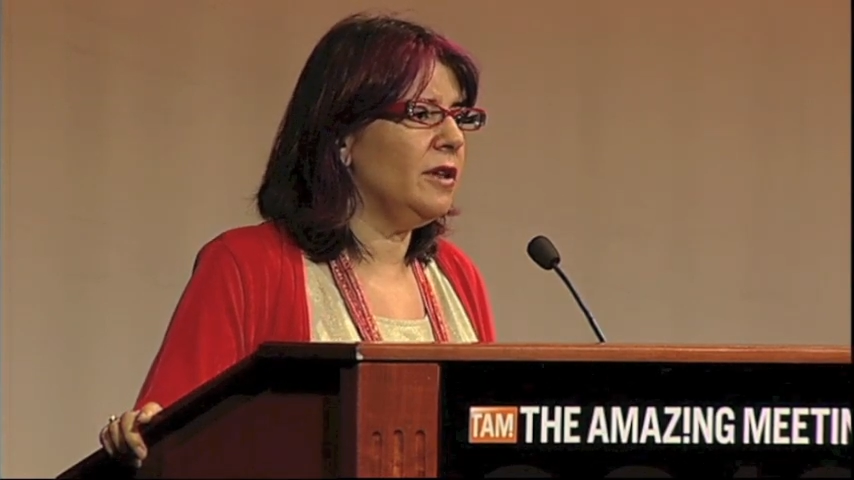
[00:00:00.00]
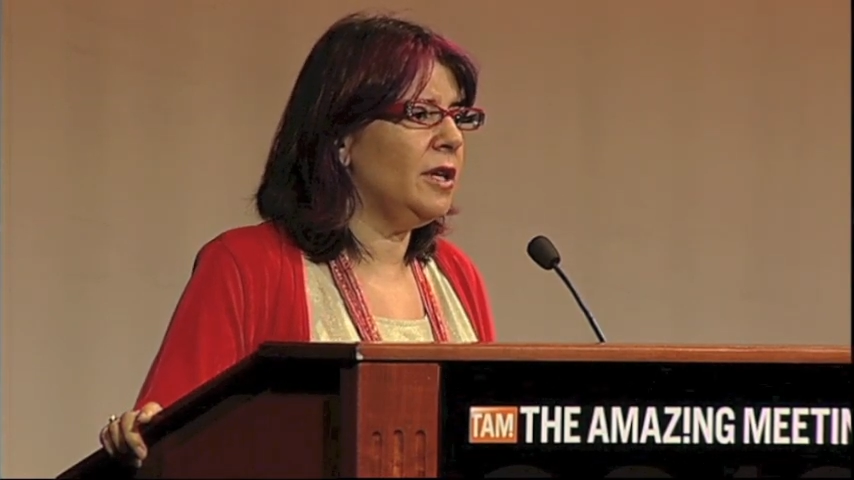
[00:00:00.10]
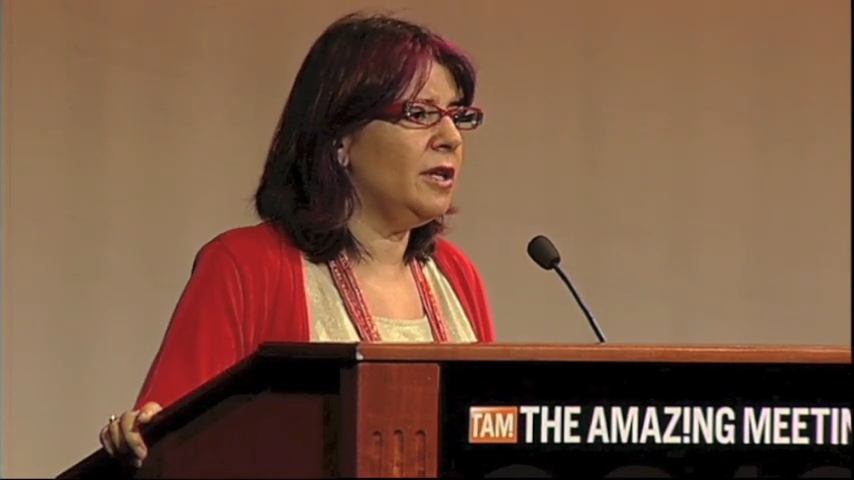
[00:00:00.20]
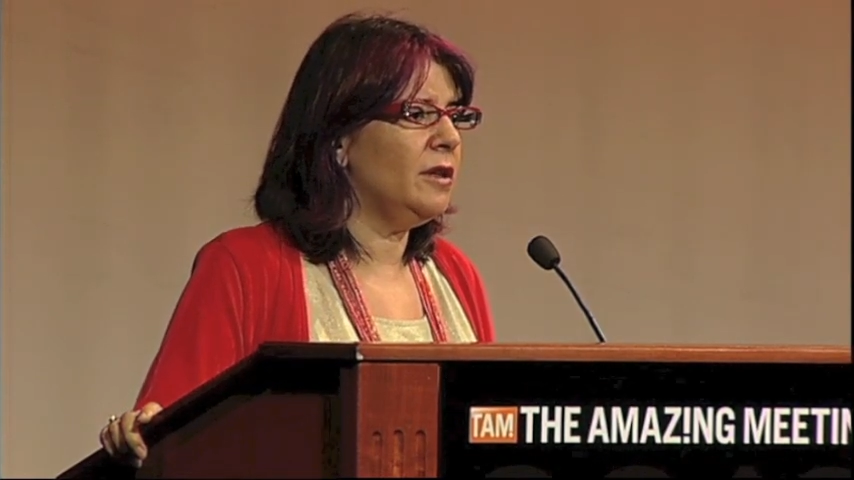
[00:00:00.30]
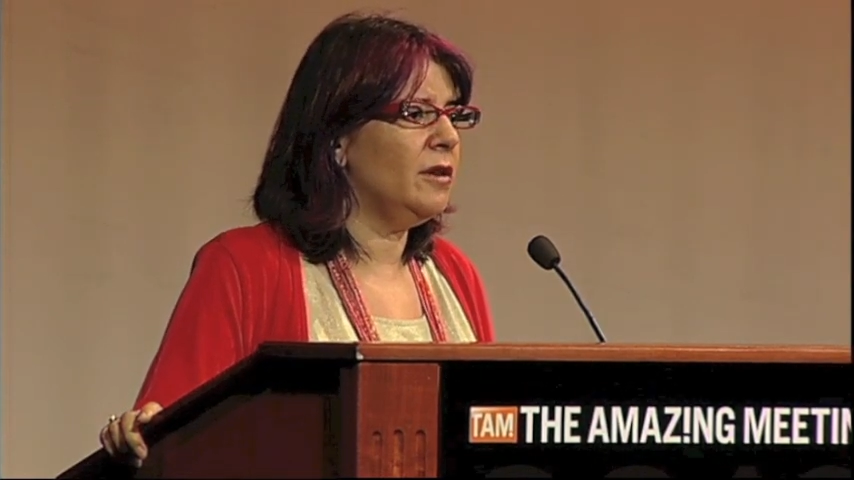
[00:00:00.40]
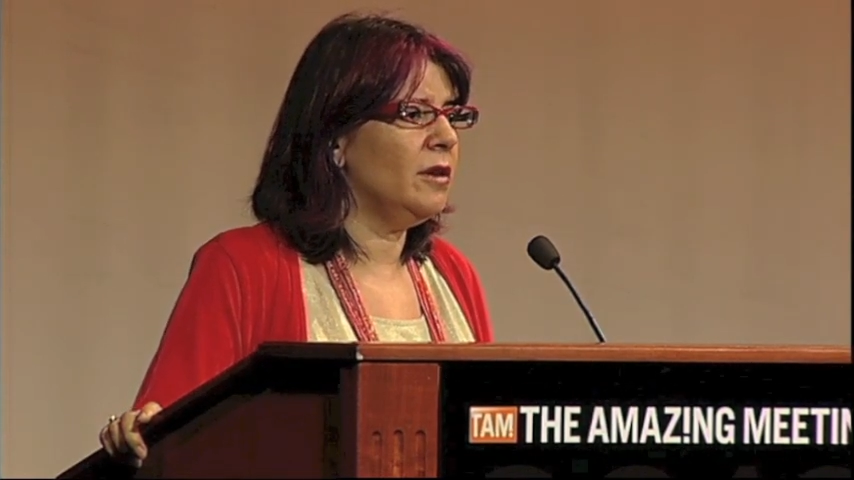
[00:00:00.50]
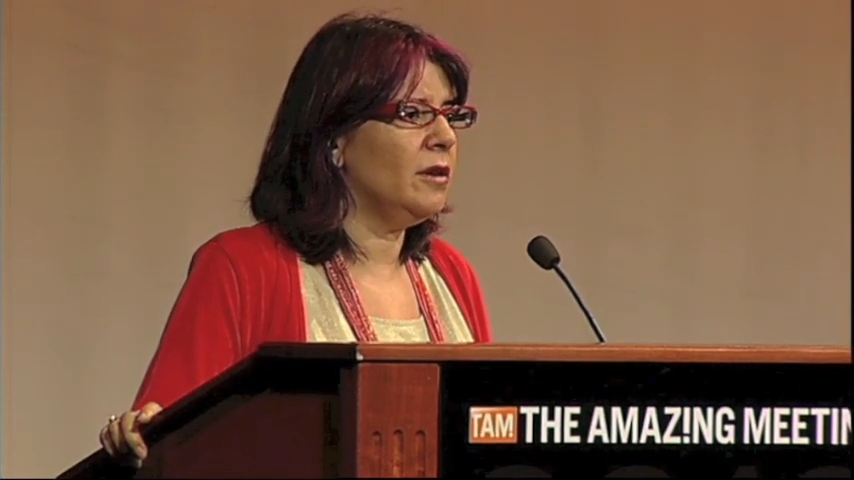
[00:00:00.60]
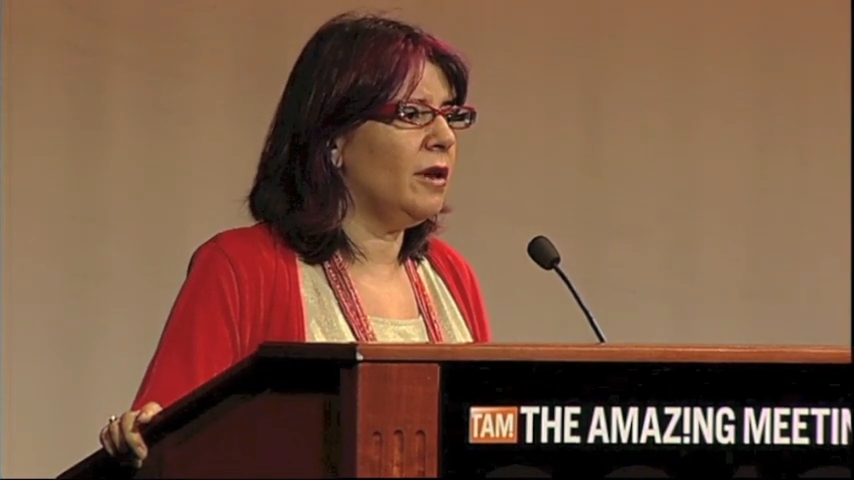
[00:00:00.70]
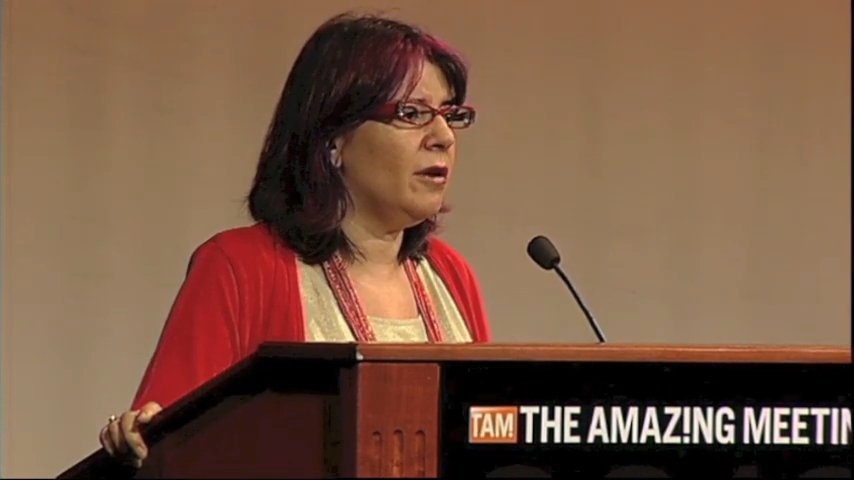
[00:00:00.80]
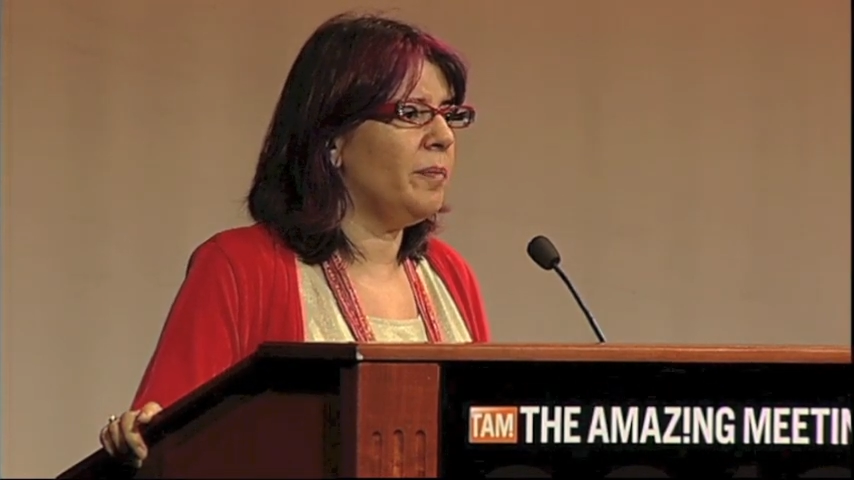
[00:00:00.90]
in
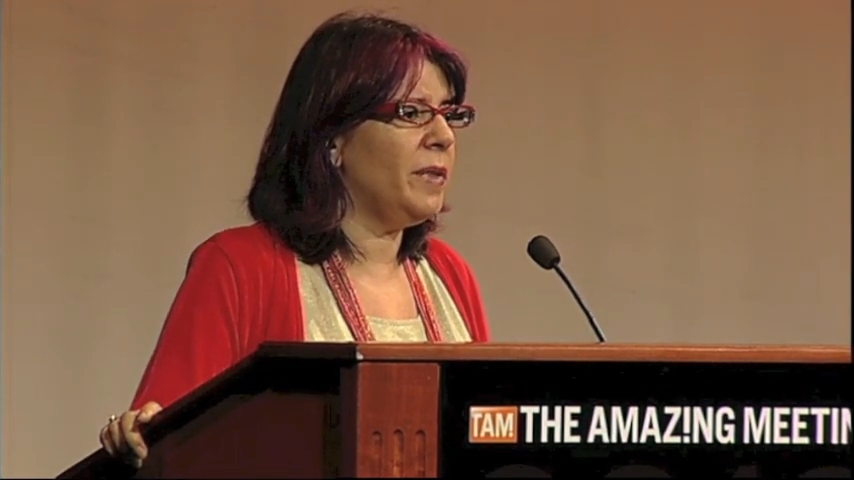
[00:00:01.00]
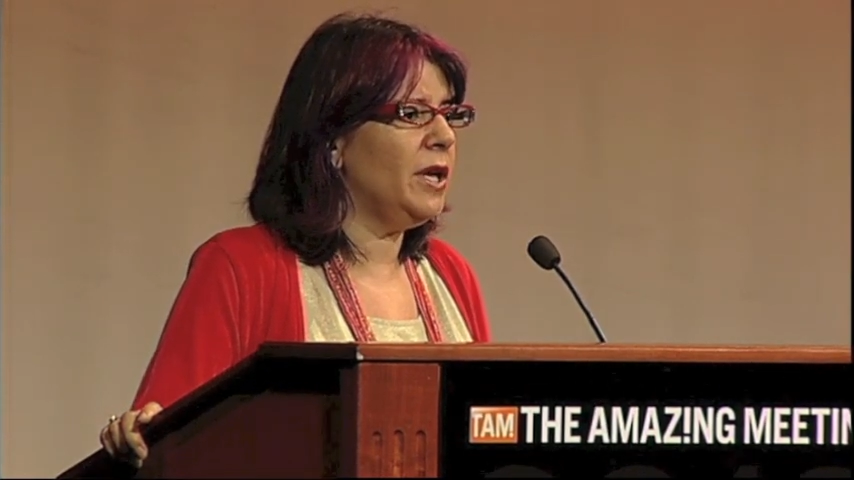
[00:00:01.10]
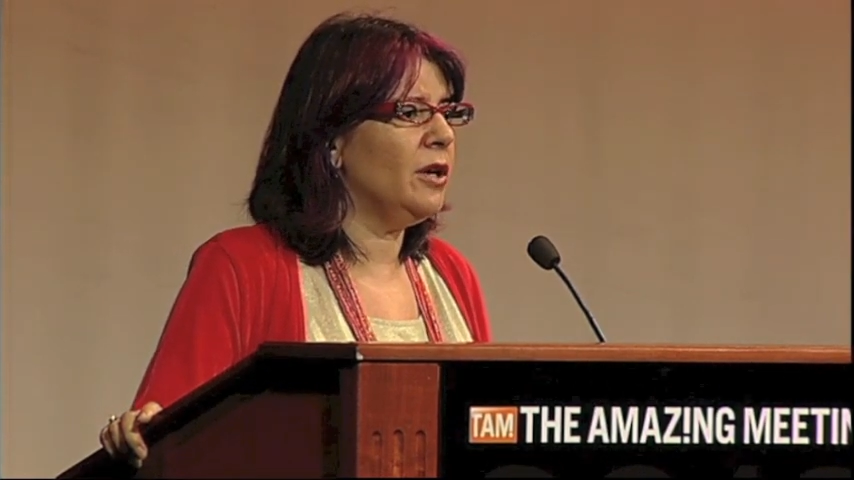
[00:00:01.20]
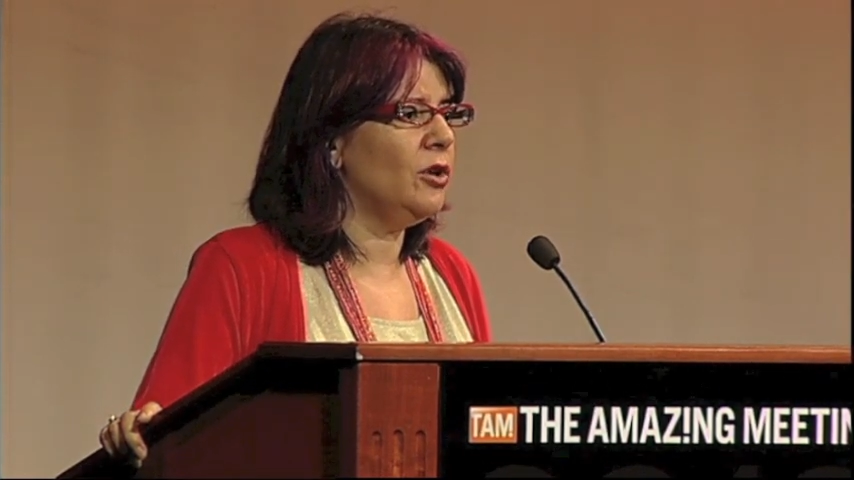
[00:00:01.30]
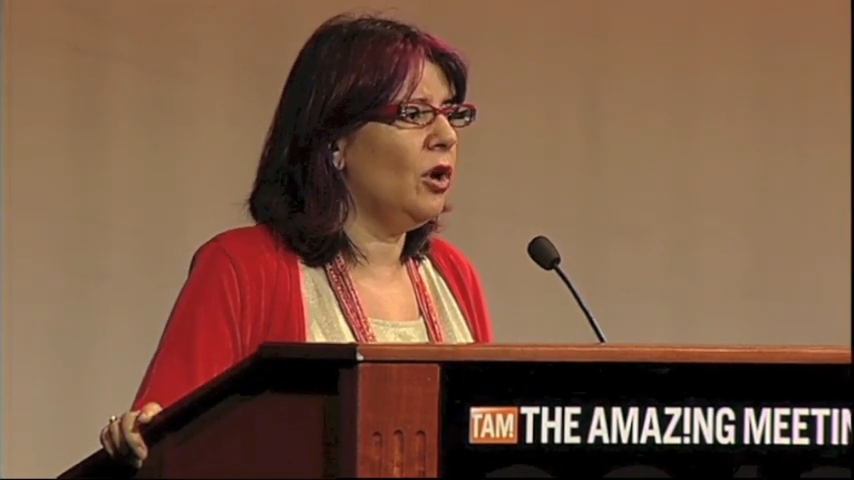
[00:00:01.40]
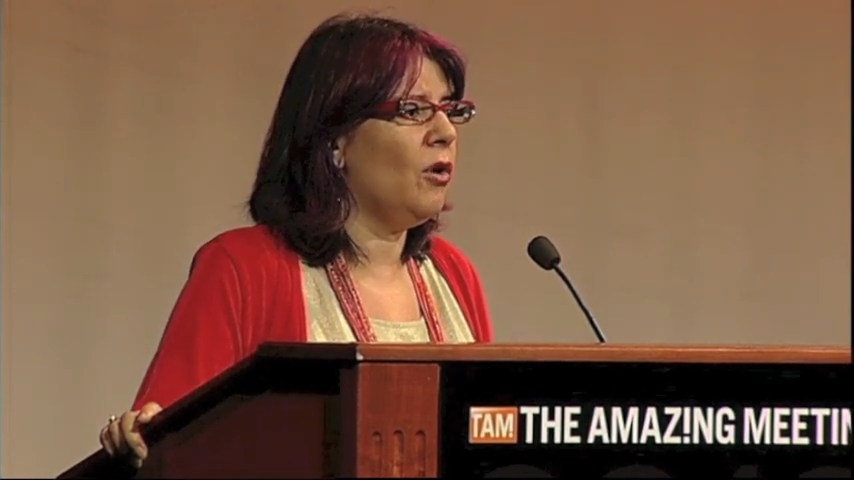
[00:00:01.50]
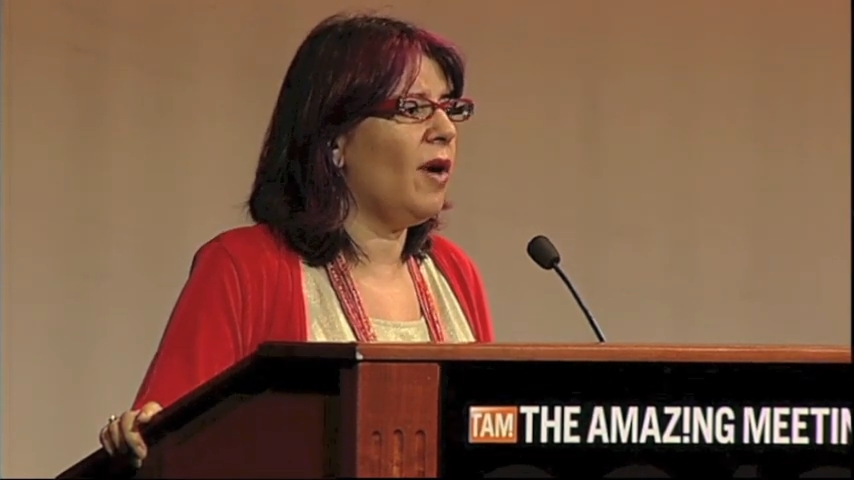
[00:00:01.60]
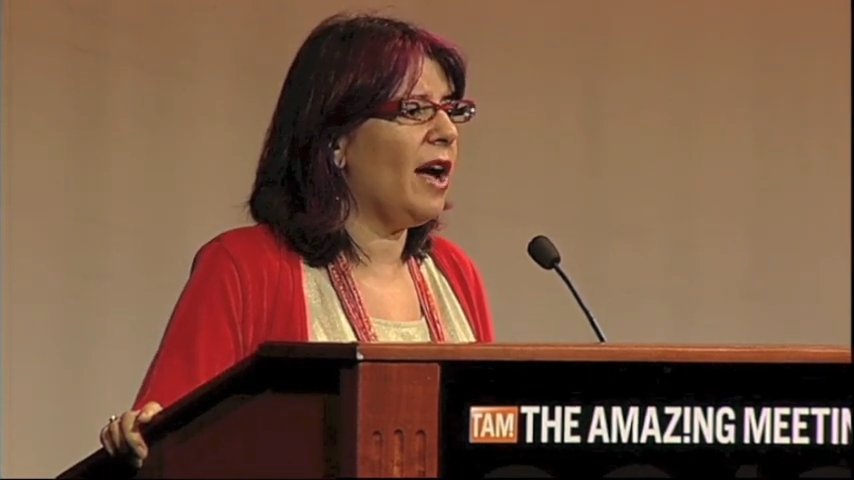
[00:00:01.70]
there being no